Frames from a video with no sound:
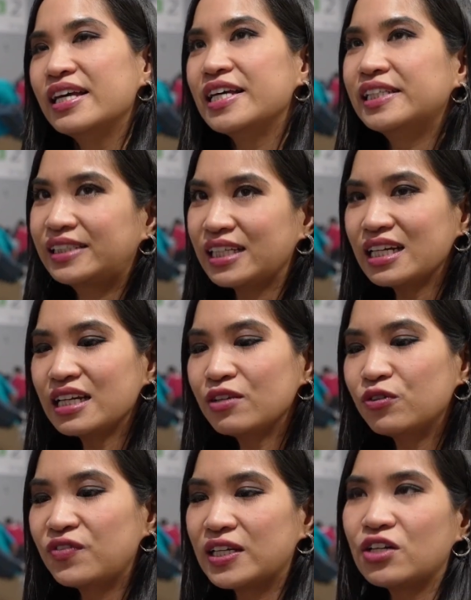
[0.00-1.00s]
He's still in
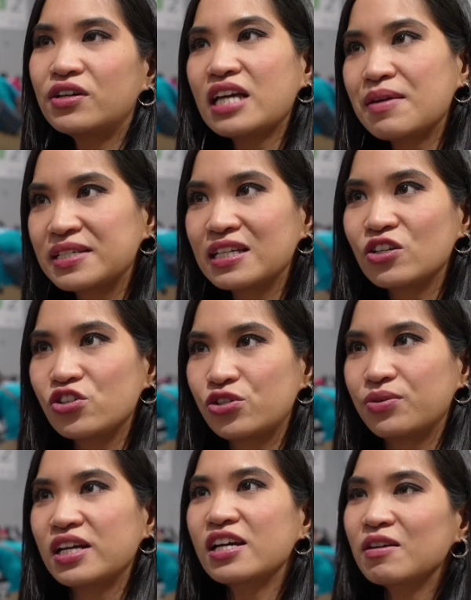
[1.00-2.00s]
the video games
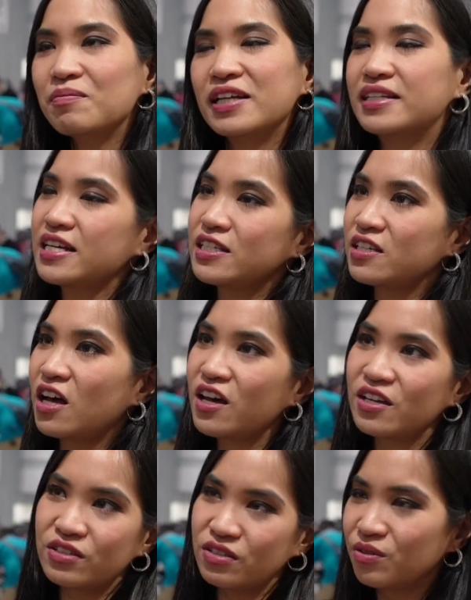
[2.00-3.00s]
industry, but he's
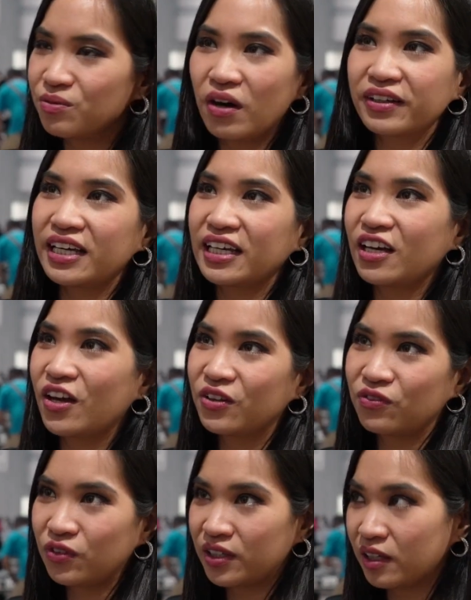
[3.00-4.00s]
not working at
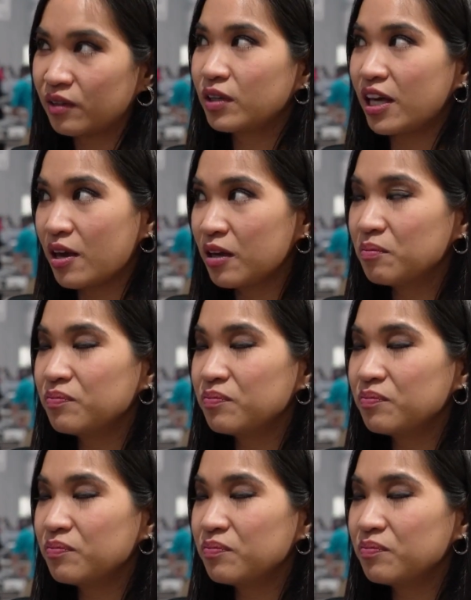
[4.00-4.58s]
the game.